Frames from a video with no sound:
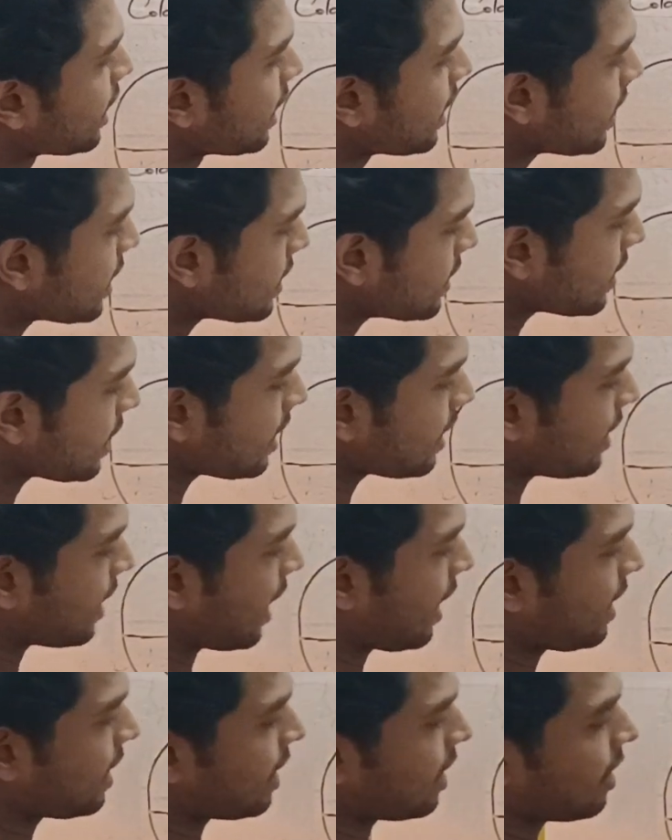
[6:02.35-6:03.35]
here see
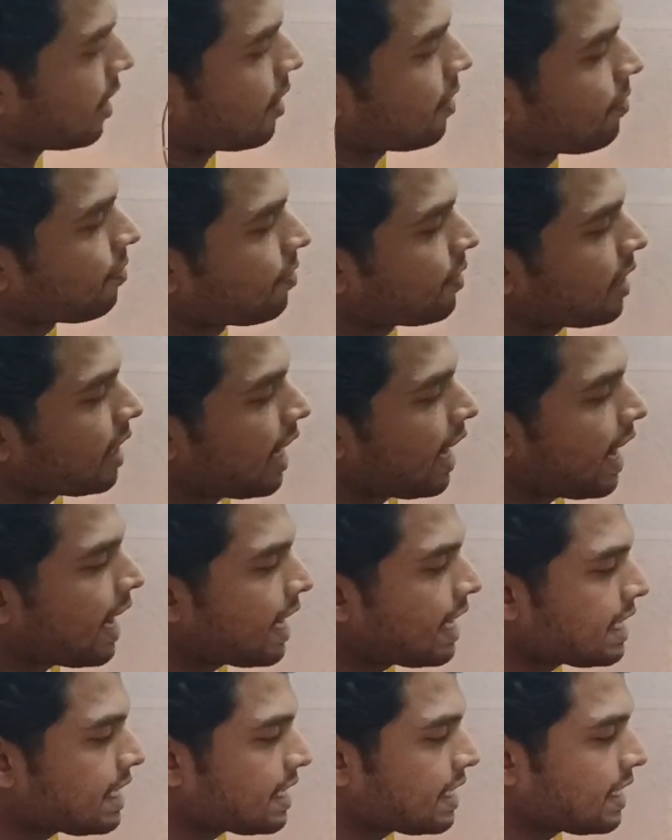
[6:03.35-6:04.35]
that
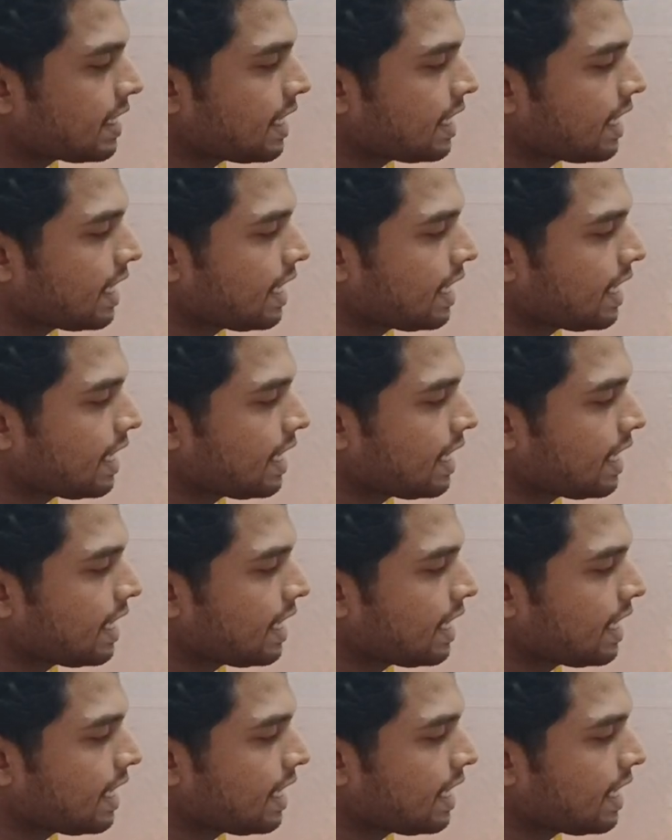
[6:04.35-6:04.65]
as